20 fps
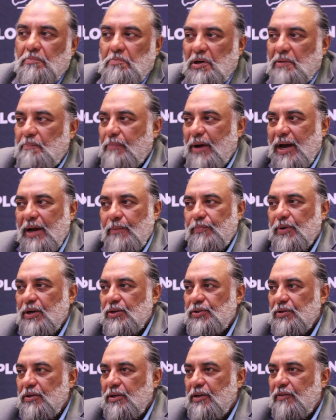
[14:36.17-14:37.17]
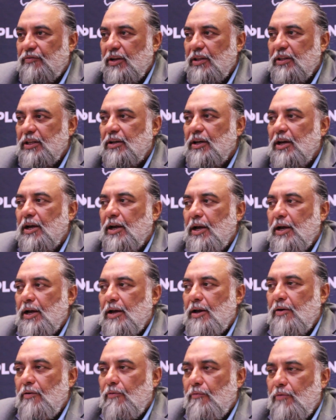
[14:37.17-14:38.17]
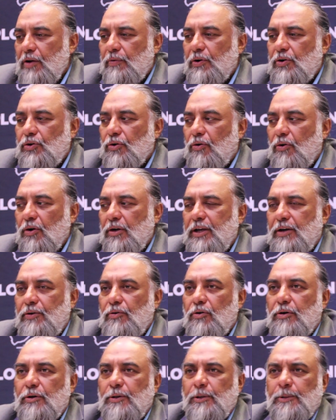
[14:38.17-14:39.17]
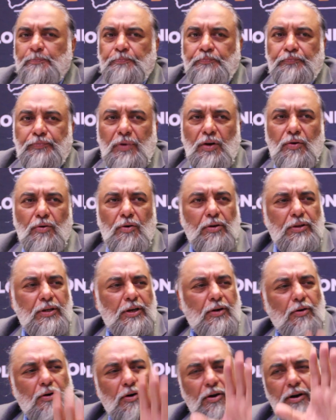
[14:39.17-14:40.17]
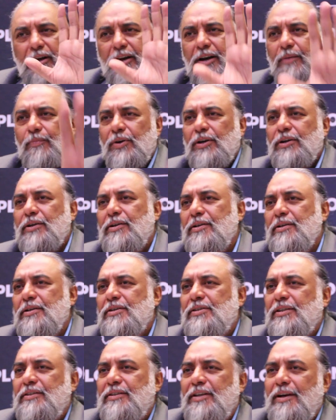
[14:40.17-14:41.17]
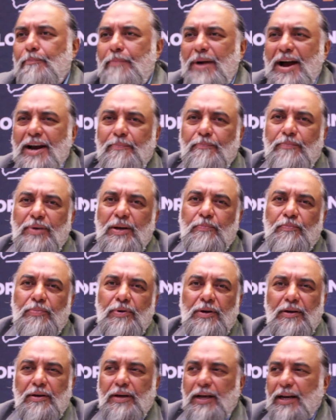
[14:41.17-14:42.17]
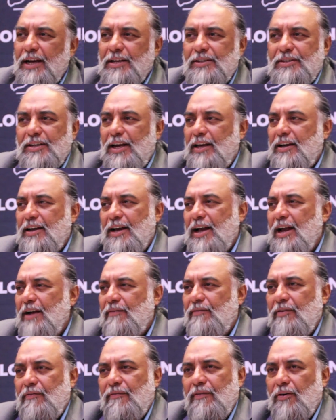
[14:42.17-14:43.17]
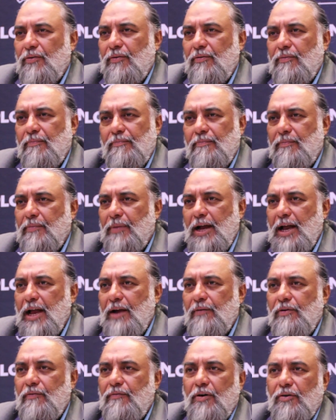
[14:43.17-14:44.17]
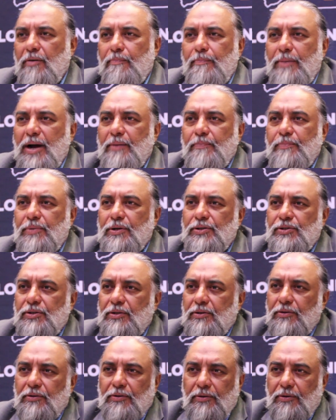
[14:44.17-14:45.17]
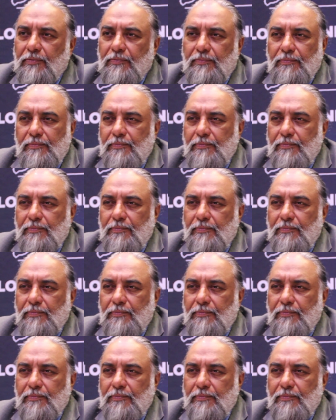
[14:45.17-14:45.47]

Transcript: But I personally feel that we were told that, look, oh, they're all criminals and they're bad people, and I haven't found a bad person. No.